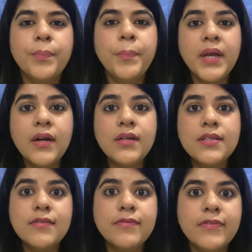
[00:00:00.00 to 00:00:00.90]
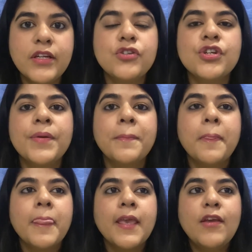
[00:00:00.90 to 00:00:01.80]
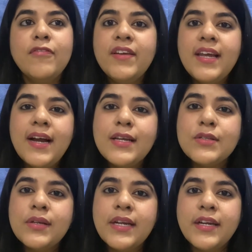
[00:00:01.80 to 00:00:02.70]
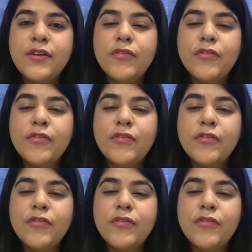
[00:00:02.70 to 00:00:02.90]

because of which you're feeling isolated.